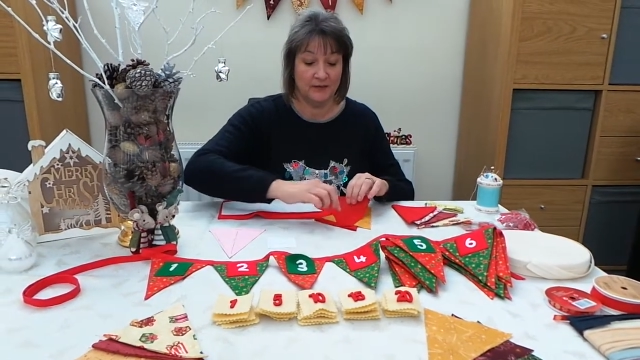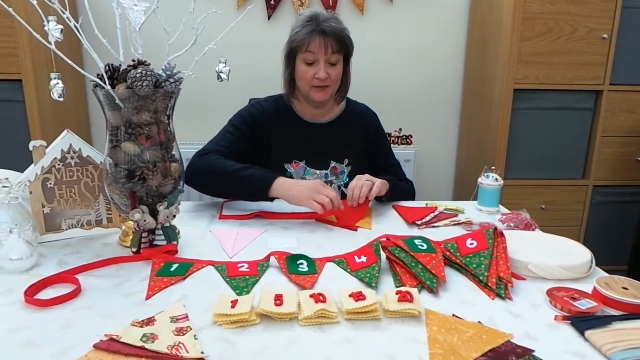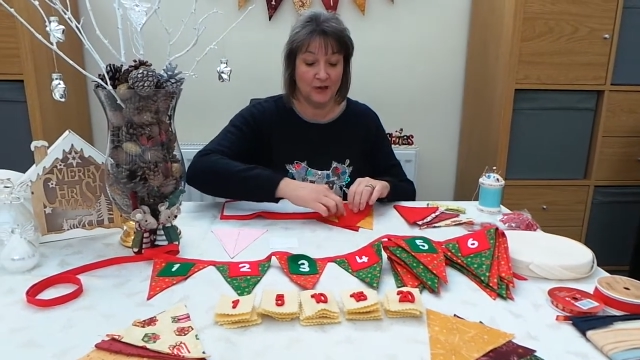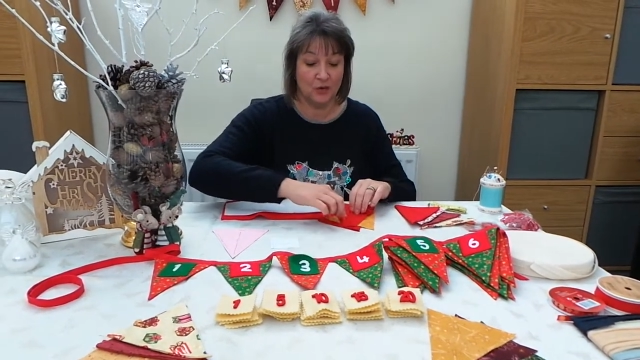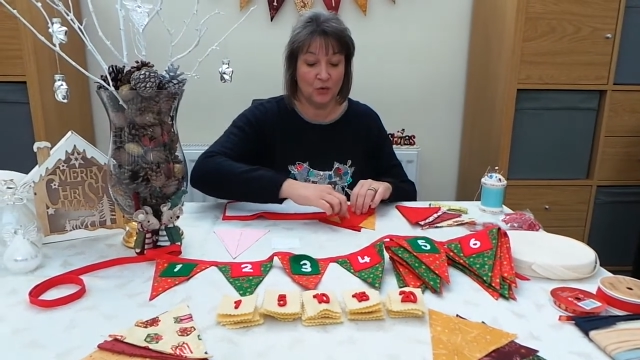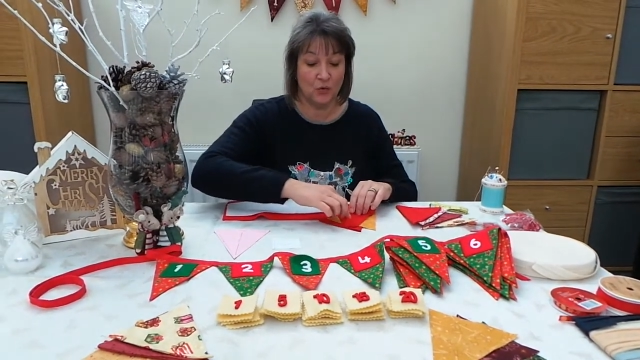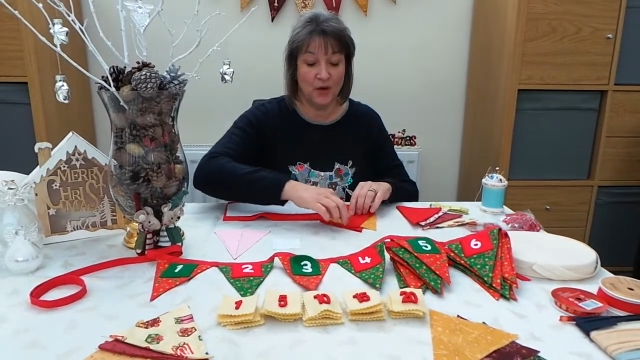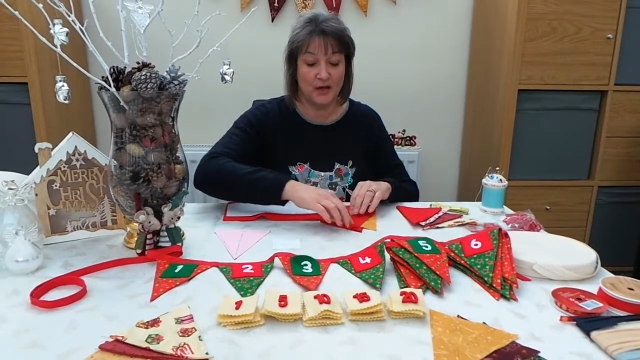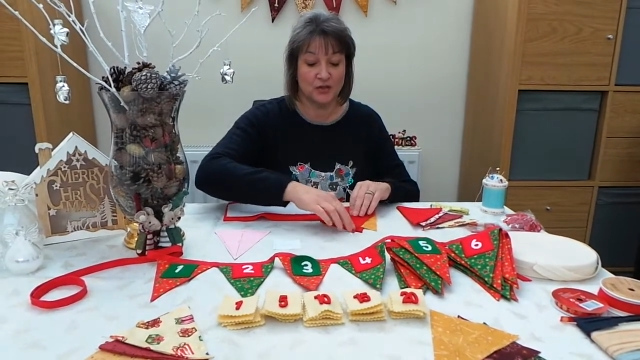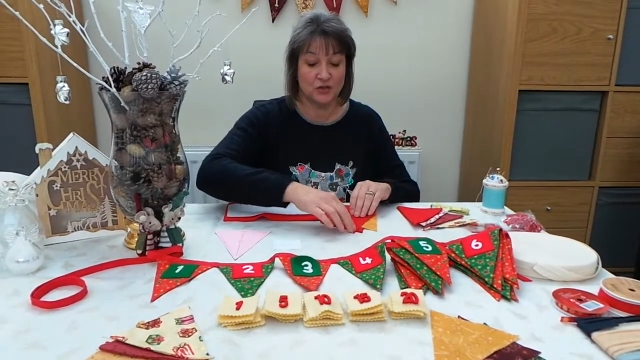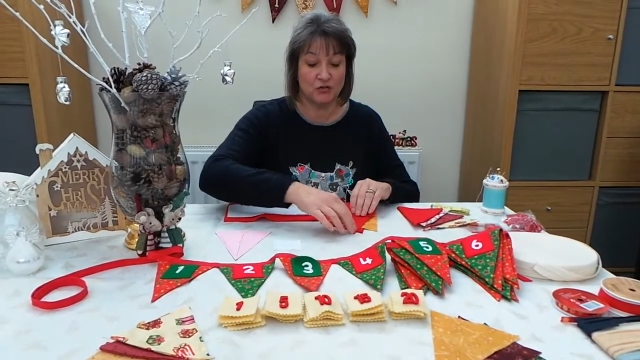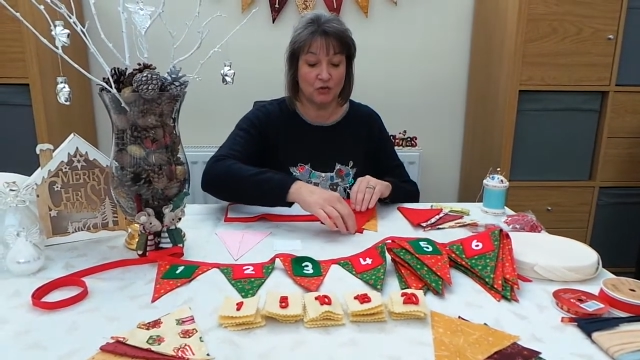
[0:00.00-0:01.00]
They're not quite
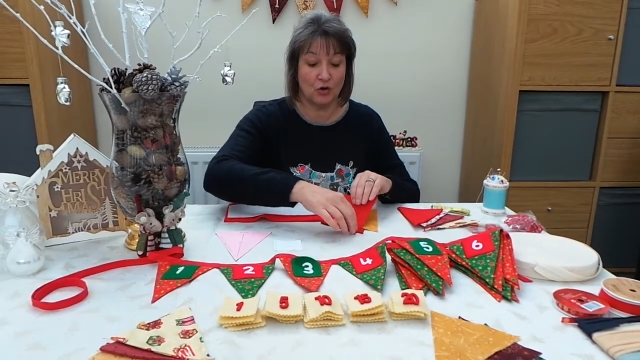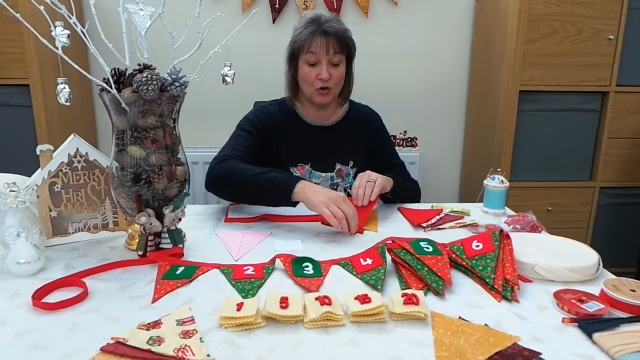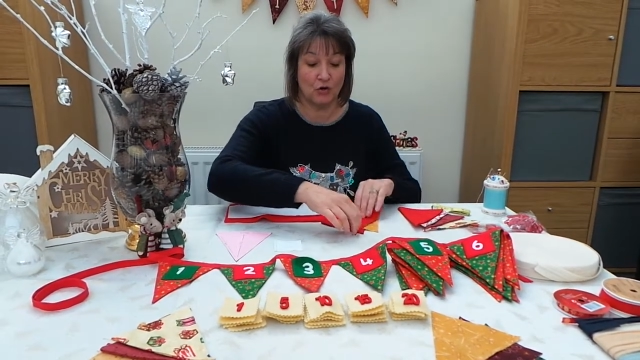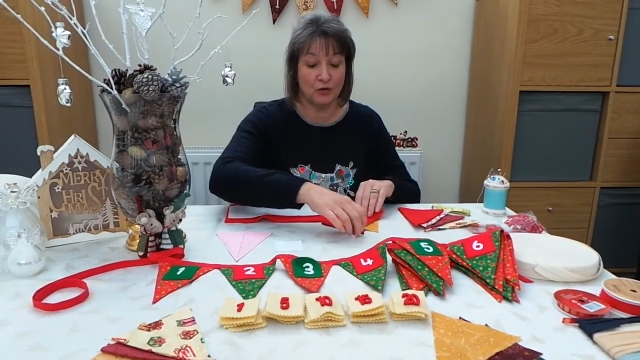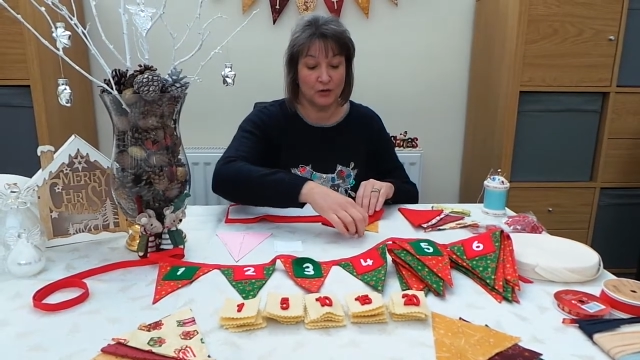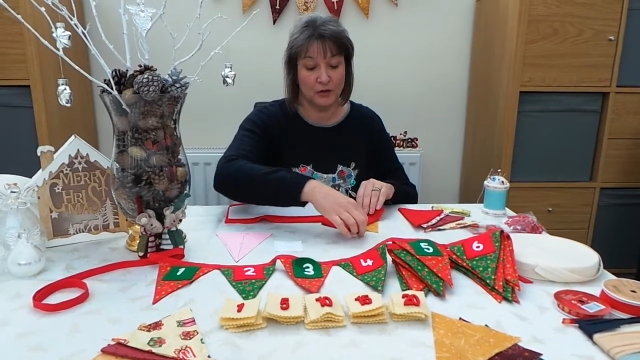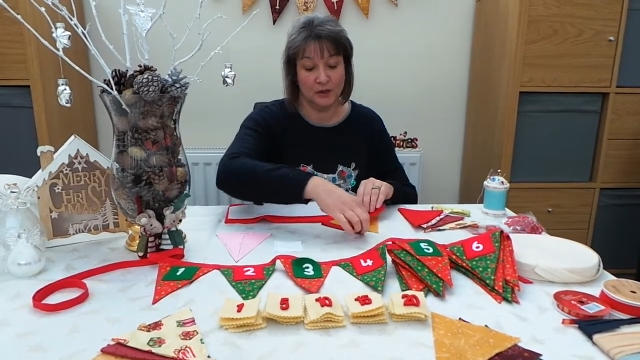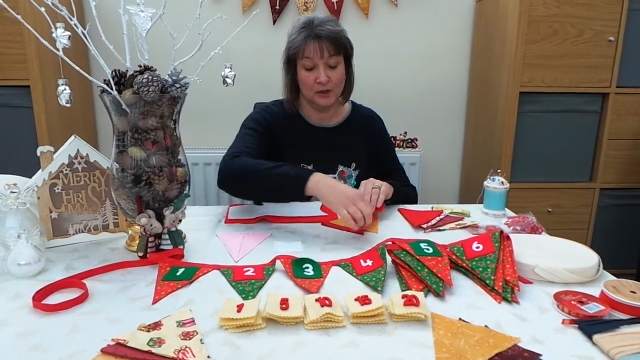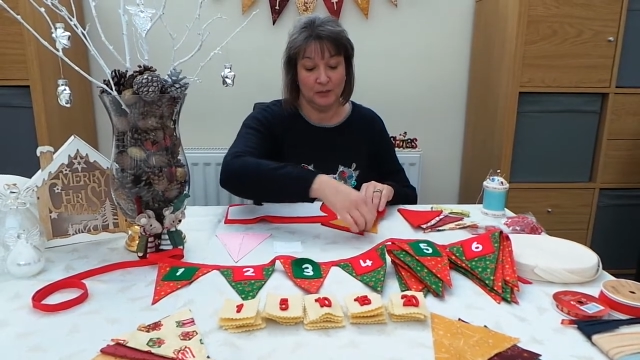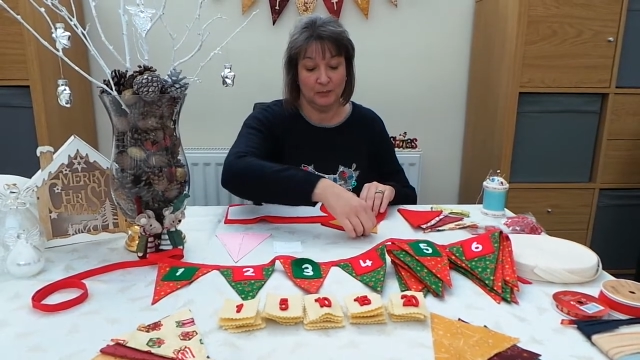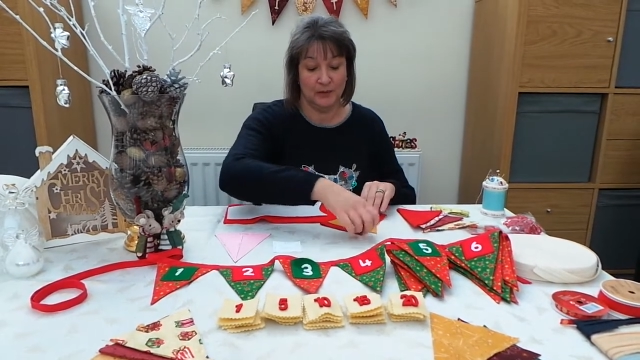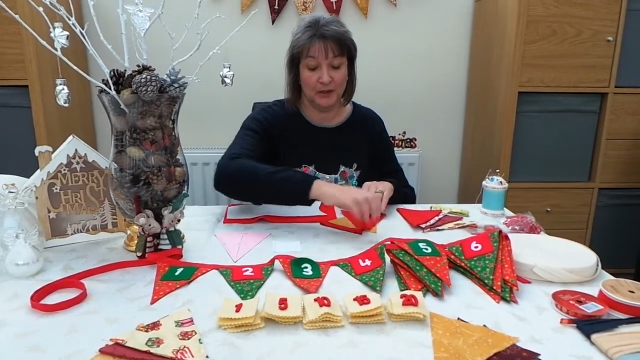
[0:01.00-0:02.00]
as strong,
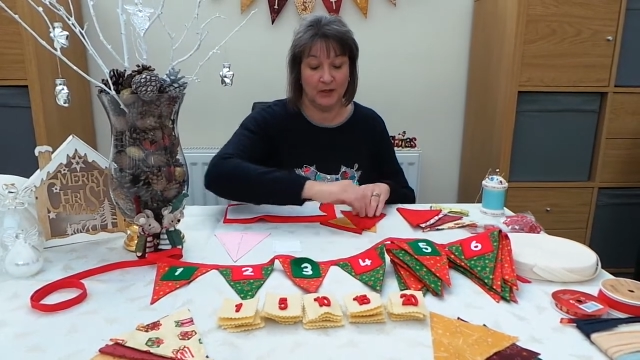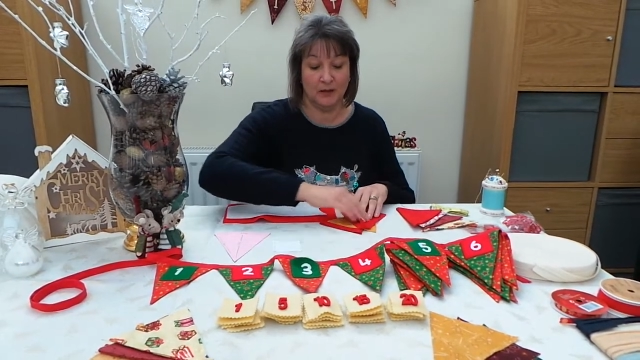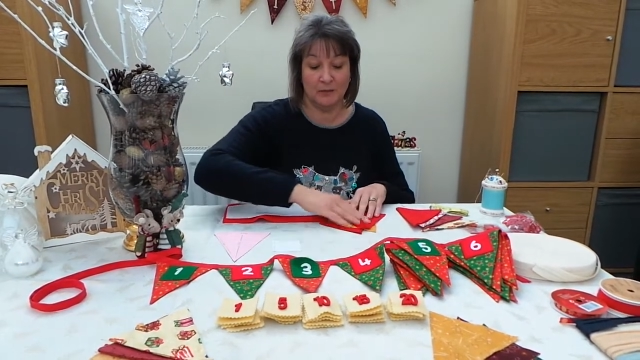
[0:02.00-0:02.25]
but